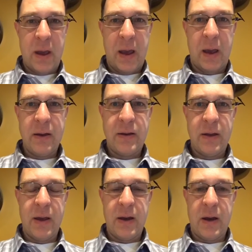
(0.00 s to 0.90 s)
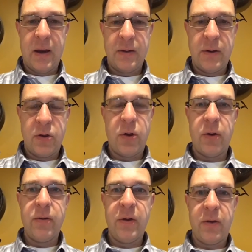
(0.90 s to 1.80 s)
had to get on to
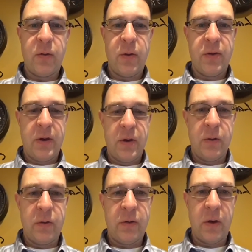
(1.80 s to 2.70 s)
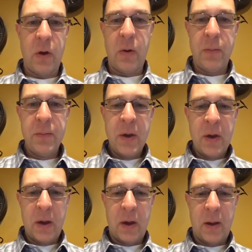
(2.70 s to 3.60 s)
share this with you. So,
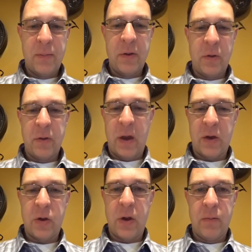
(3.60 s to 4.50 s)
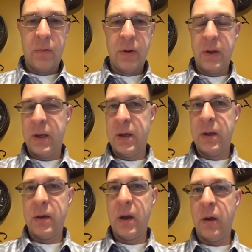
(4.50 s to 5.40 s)
um, this was actually a really
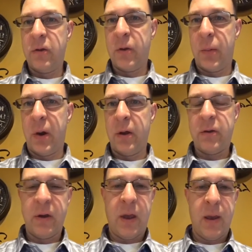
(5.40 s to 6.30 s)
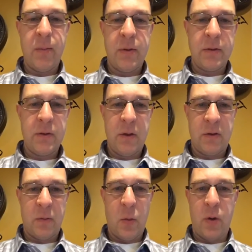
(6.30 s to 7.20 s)
nice surprise I came in
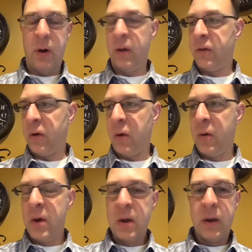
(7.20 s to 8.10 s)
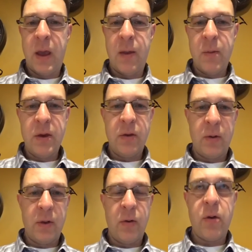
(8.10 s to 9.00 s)
this morning. So, came
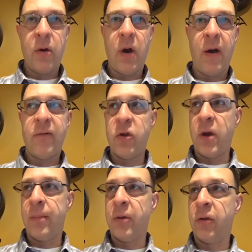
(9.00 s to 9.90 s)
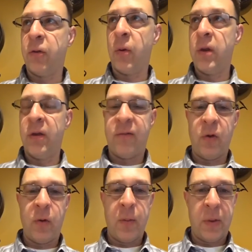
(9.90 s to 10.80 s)
into a local coffee shop. This is one of the
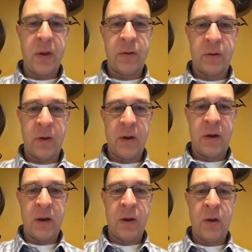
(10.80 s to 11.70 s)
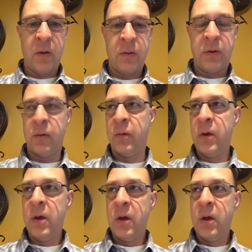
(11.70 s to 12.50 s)
frequent places I tend to go to.